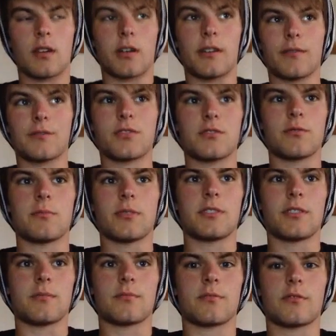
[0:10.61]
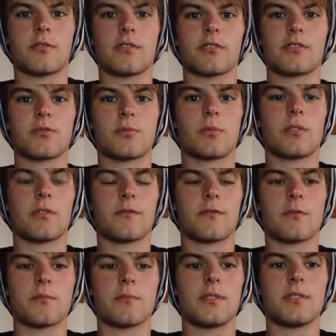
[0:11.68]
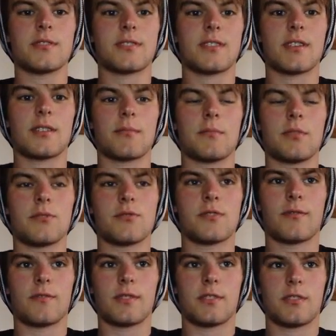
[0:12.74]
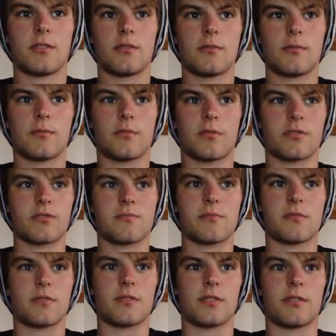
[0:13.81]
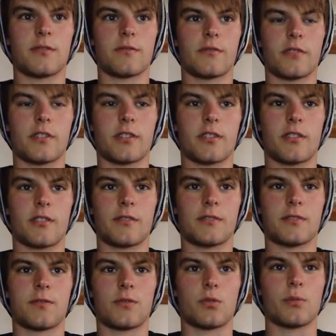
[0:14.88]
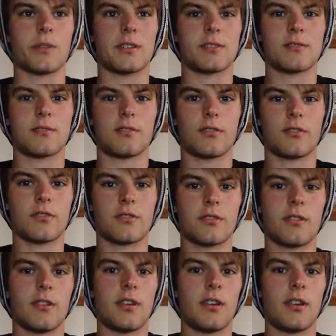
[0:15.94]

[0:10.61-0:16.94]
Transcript: I have two media products. One of them is a music video, approximately 3.5 to 4 minutes long,